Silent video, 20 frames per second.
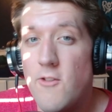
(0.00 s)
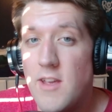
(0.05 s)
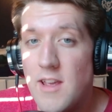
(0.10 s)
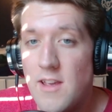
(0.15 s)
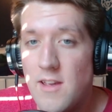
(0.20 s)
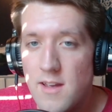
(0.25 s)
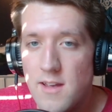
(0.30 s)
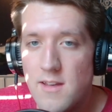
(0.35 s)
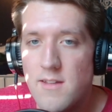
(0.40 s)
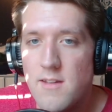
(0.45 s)

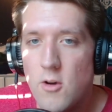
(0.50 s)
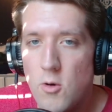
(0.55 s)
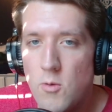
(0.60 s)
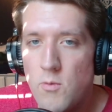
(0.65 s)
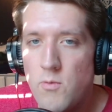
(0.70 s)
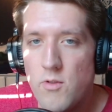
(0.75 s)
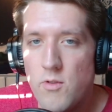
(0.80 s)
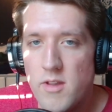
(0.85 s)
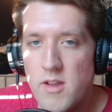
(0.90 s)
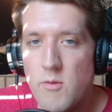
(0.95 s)
he is
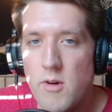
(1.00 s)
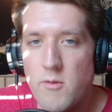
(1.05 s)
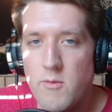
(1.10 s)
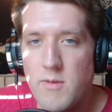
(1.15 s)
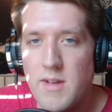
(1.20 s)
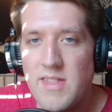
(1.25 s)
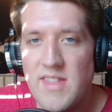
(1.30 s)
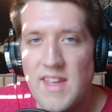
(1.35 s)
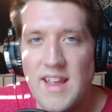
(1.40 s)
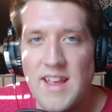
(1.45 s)
hopefully what we
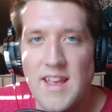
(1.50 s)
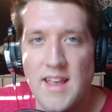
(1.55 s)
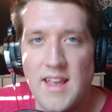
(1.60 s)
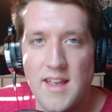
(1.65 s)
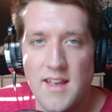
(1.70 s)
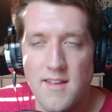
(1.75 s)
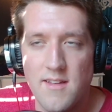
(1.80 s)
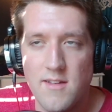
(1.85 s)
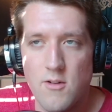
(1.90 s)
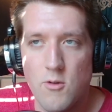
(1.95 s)
think he
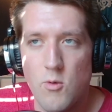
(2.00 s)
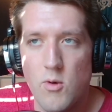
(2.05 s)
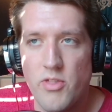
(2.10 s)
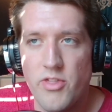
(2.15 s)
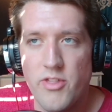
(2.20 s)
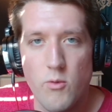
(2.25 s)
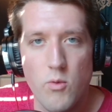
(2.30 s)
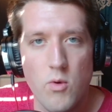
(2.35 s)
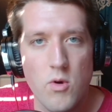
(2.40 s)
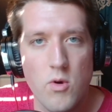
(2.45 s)
is or what the
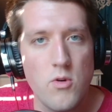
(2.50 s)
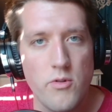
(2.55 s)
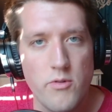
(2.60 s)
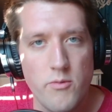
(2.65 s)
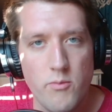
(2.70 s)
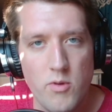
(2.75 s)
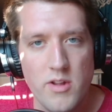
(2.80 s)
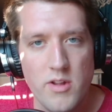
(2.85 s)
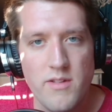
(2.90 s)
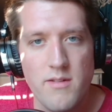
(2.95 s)
world
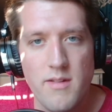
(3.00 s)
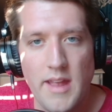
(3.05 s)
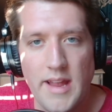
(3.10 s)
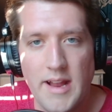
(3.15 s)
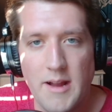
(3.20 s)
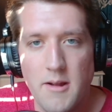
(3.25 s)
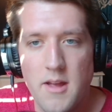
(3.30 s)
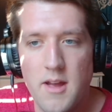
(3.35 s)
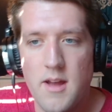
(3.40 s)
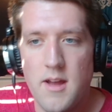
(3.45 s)

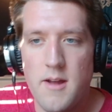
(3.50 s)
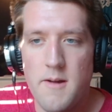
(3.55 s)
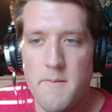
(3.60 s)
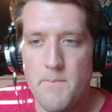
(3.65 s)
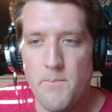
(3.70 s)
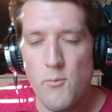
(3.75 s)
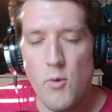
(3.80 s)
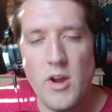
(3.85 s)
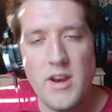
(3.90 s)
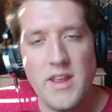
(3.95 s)

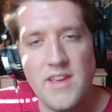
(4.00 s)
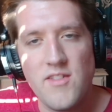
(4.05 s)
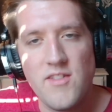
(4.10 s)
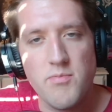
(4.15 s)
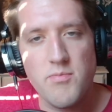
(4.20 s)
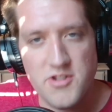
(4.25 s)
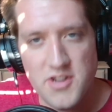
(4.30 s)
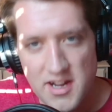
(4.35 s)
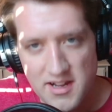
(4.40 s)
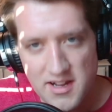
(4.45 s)
what he's
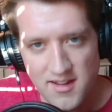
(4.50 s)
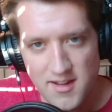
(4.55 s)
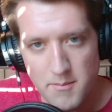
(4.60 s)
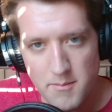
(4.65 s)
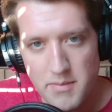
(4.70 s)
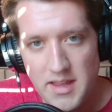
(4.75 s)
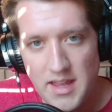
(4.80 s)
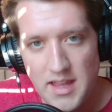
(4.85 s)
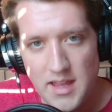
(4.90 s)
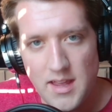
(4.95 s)
projected to
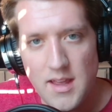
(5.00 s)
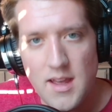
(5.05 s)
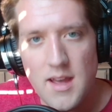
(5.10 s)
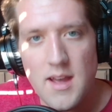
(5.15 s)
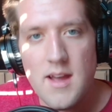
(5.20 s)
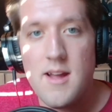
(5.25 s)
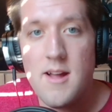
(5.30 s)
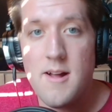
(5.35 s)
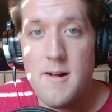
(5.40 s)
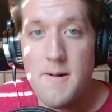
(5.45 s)
be.
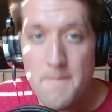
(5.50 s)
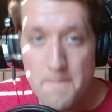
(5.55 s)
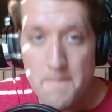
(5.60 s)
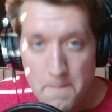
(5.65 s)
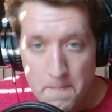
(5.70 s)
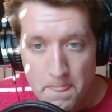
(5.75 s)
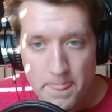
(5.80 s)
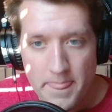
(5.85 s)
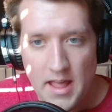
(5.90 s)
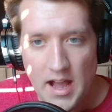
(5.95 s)

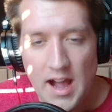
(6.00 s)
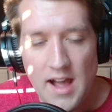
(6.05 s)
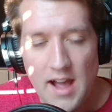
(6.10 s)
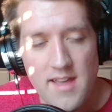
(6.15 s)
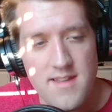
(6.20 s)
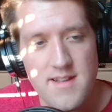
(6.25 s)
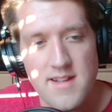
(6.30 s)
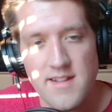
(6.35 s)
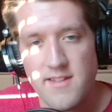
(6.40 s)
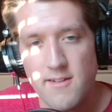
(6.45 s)

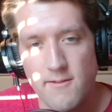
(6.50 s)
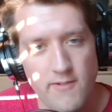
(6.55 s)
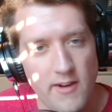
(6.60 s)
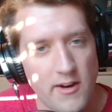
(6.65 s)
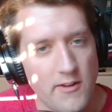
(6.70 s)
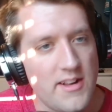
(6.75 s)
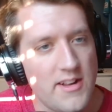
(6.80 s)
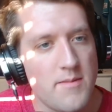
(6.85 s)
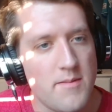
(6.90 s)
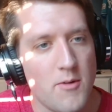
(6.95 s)
It's a
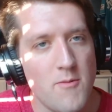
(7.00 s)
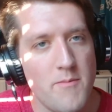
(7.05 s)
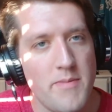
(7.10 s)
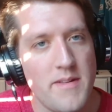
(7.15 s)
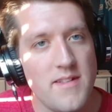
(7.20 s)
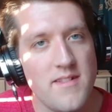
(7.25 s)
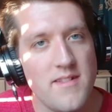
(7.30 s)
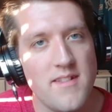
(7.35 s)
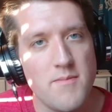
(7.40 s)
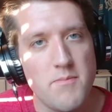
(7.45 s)
very smart
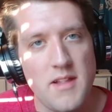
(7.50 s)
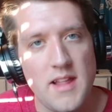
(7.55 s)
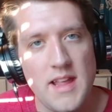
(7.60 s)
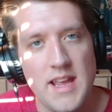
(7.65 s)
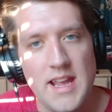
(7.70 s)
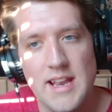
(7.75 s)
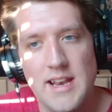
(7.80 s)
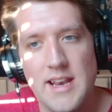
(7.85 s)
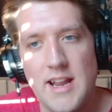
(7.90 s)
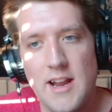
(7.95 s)
business
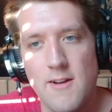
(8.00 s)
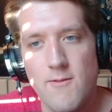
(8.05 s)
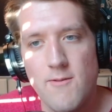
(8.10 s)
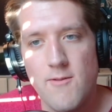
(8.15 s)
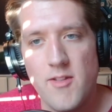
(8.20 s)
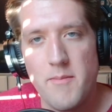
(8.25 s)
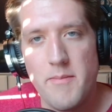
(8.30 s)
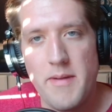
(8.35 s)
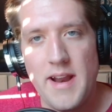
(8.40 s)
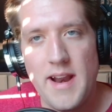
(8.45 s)
plan here for
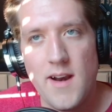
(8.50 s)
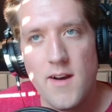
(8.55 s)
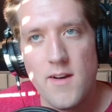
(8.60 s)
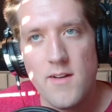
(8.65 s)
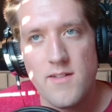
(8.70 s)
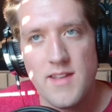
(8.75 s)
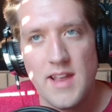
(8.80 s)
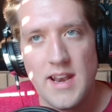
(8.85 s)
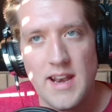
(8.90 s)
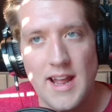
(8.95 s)
the Bears,
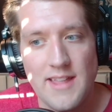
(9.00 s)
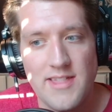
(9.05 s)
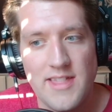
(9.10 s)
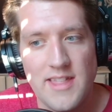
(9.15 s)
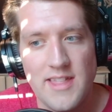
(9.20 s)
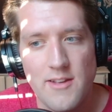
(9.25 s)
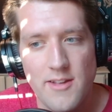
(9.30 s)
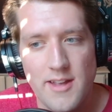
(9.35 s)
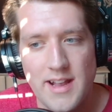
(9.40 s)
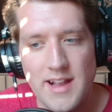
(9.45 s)
and I
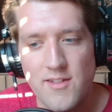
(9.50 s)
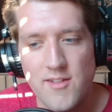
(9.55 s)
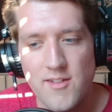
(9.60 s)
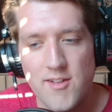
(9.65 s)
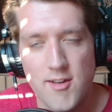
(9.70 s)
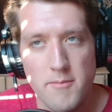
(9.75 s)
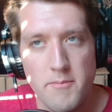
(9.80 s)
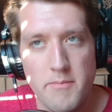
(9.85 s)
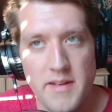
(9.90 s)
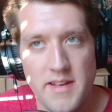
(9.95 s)
feel like it's
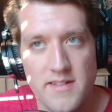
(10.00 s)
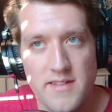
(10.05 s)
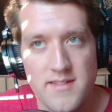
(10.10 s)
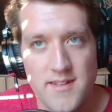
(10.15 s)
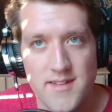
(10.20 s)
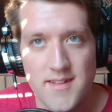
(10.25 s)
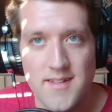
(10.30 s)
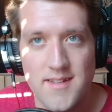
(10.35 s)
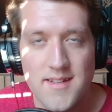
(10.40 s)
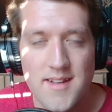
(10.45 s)
good
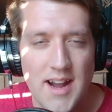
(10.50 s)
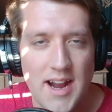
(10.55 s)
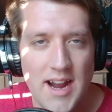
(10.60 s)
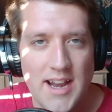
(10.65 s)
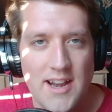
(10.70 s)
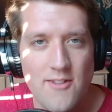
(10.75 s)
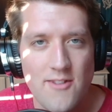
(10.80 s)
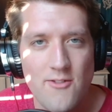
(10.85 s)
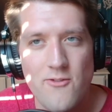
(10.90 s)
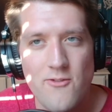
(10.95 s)
business. It's kind
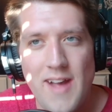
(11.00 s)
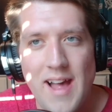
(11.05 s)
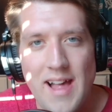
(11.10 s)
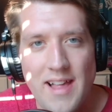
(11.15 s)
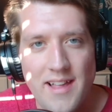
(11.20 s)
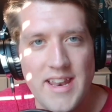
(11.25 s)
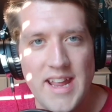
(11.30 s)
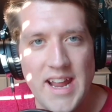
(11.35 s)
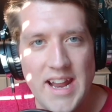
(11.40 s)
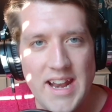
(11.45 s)
of
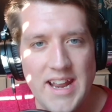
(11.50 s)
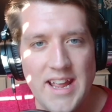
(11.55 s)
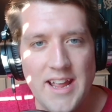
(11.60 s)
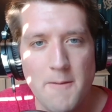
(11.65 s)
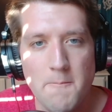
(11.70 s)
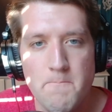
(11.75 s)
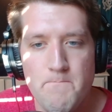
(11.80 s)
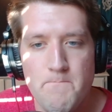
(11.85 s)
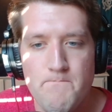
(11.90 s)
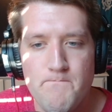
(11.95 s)
validating